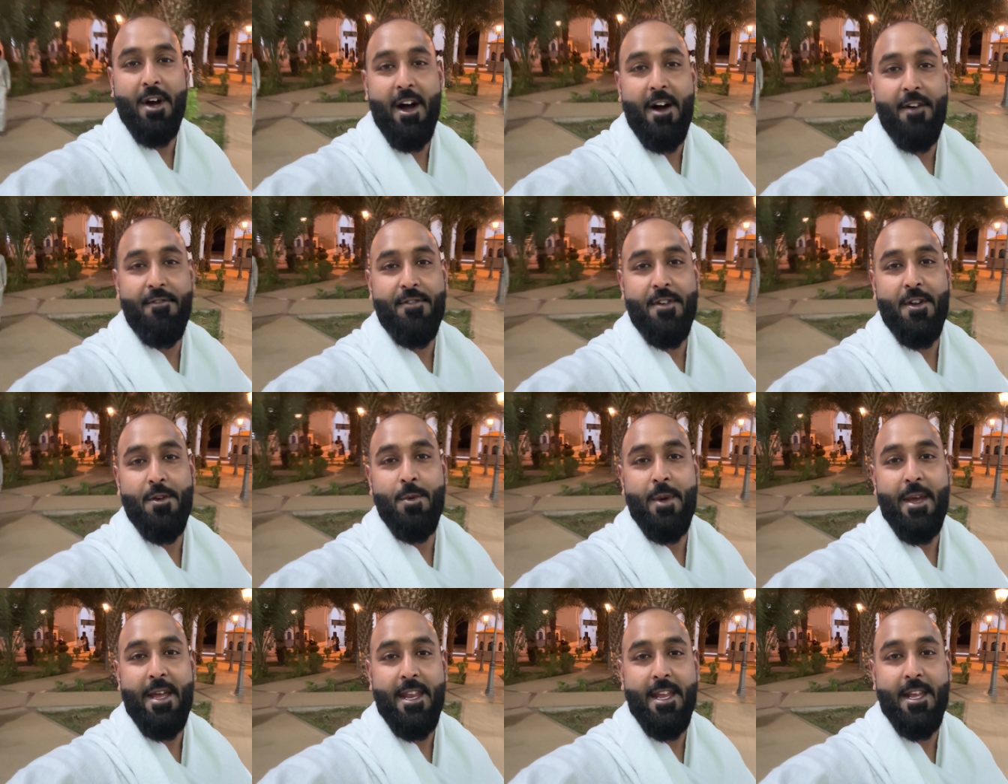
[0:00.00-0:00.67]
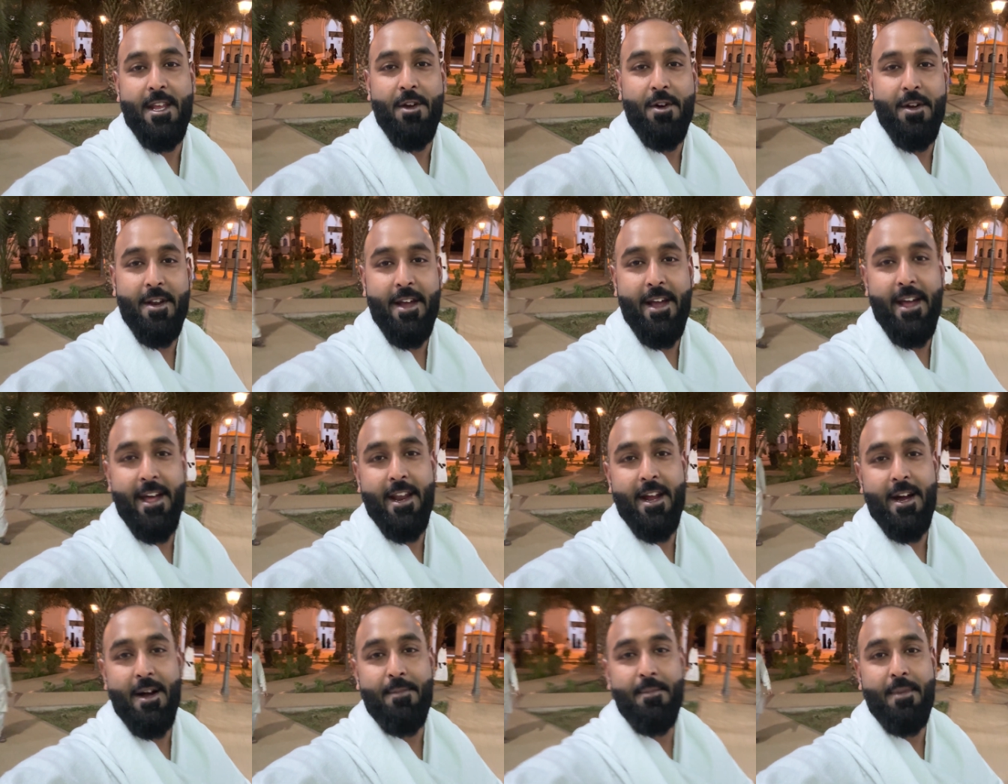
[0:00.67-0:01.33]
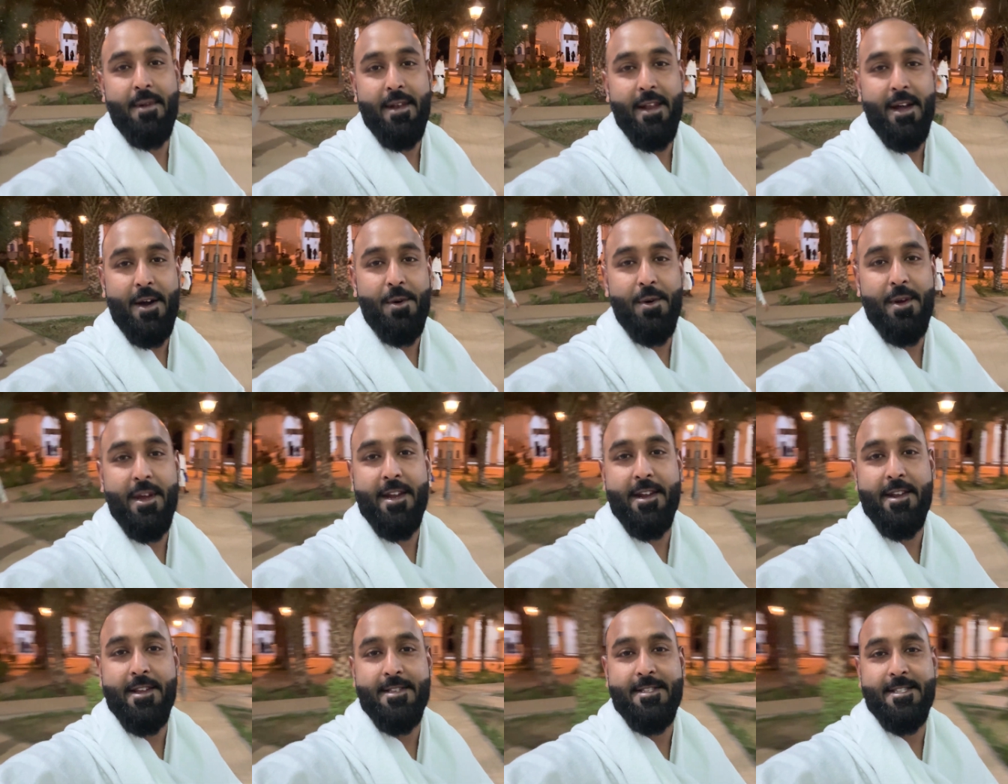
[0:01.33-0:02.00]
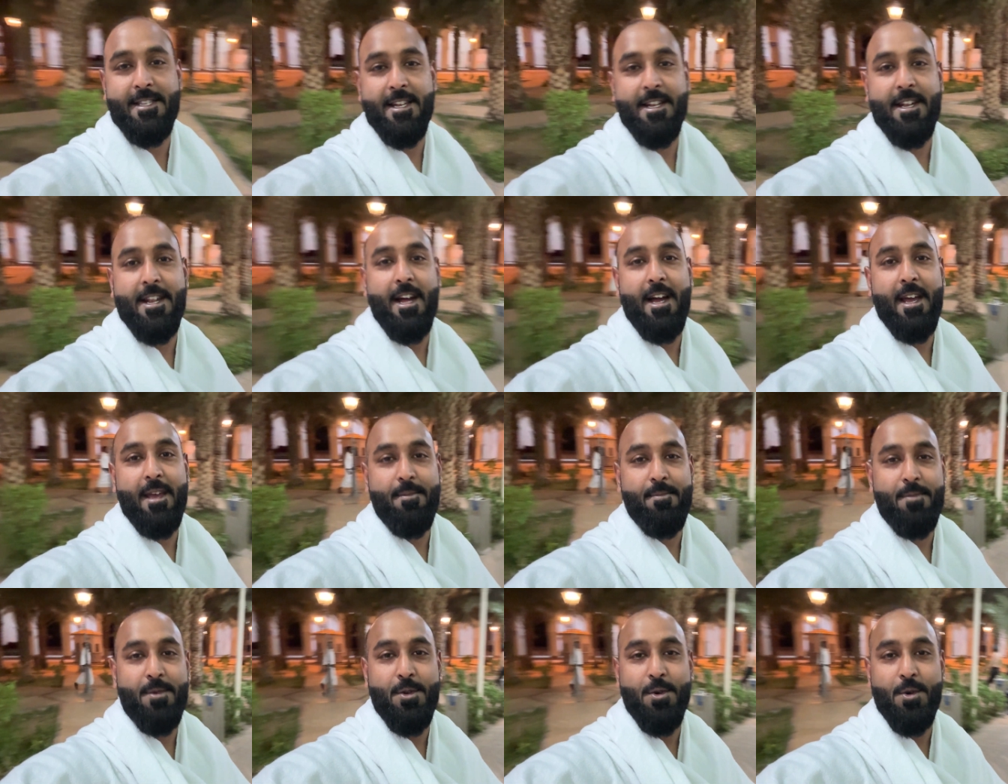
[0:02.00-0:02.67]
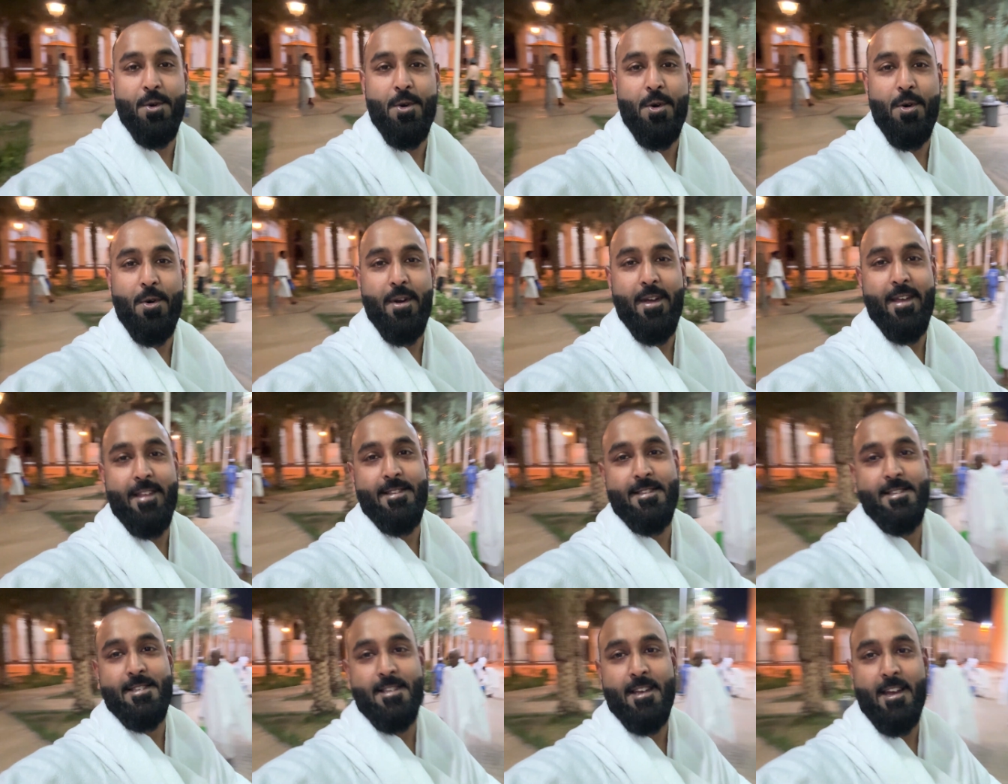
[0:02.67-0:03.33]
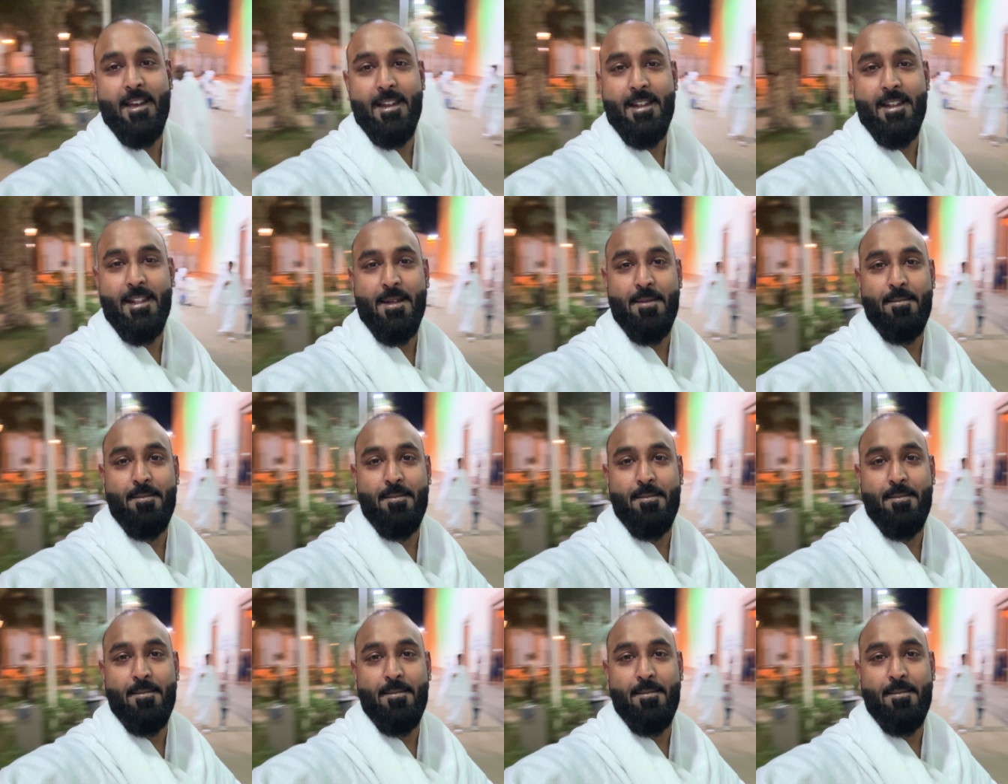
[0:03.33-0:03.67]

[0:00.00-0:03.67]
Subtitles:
after wearing your ihram, now it is the time to go inside the